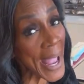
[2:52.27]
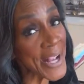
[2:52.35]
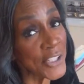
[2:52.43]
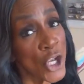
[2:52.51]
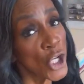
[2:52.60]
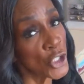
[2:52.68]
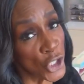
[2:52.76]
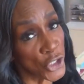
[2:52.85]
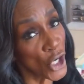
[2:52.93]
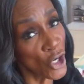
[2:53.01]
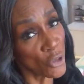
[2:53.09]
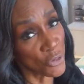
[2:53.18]
age, your
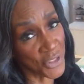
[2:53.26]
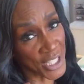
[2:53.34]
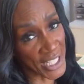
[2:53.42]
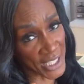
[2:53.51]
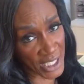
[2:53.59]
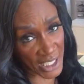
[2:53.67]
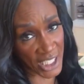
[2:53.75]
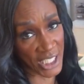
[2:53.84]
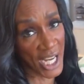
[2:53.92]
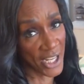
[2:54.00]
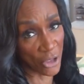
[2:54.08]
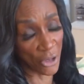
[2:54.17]
nerves tend to yeah.
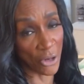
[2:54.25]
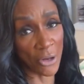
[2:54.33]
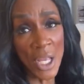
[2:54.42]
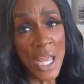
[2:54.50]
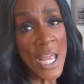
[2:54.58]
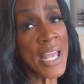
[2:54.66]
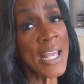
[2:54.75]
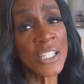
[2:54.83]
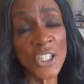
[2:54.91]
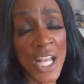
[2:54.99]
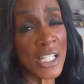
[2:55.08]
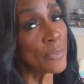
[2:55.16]
shake. It
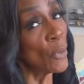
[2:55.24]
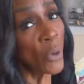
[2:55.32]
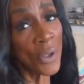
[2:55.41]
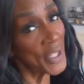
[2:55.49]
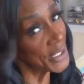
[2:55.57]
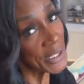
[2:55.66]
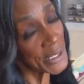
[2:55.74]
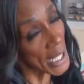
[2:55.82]
shakes more than a